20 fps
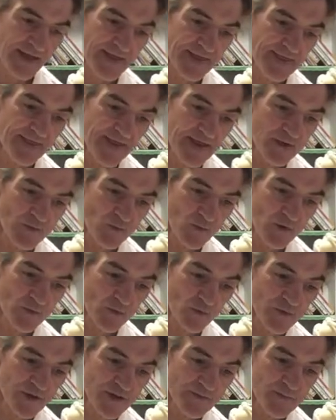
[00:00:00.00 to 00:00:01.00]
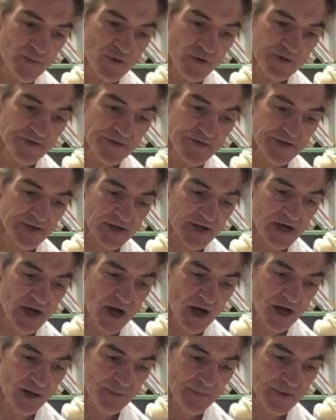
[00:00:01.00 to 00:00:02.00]
And then when we put the
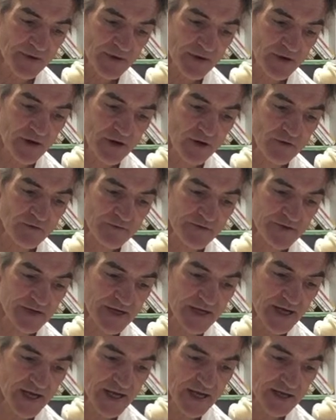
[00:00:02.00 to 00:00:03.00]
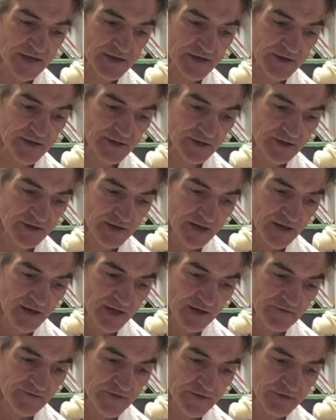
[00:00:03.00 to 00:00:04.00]
cup over the candle,
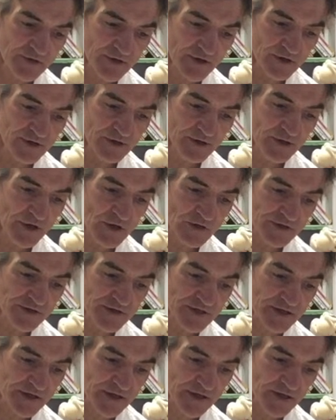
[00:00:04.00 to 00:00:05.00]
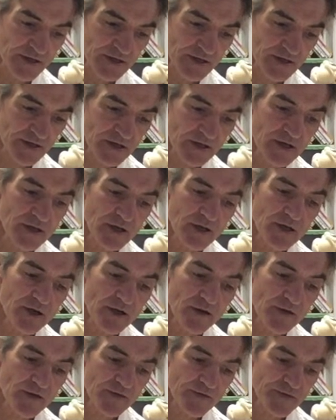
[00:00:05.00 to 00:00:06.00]
if you look closely,
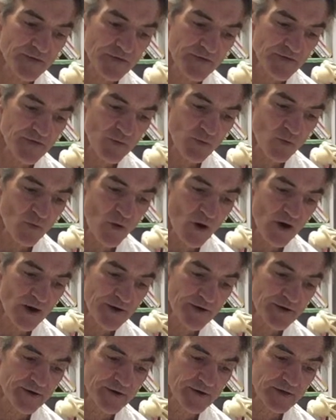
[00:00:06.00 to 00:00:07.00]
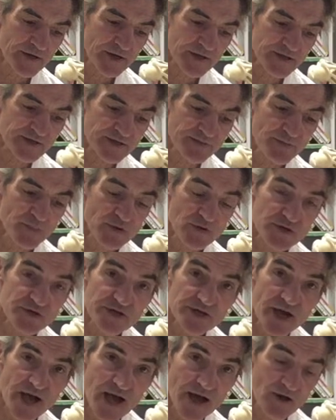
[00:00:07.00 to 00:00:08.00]
the water is
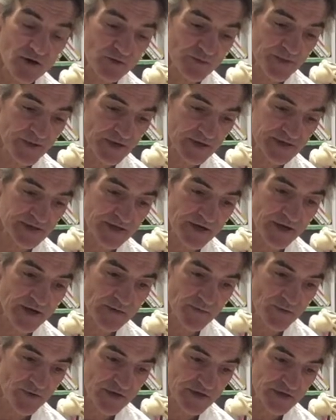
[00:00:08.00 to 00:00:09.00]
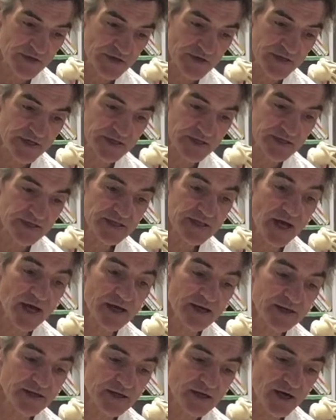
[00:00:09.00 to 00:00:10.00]
pushed out because the air pressure
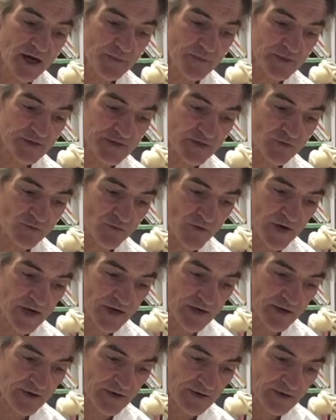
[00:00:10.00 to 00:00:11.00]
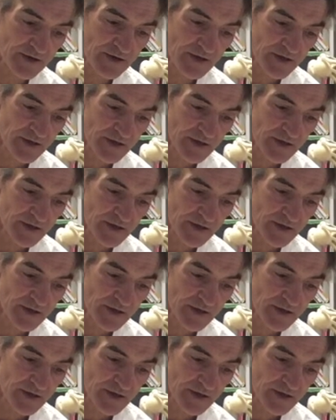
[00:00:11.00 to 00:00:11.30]
inside of the cup is greater.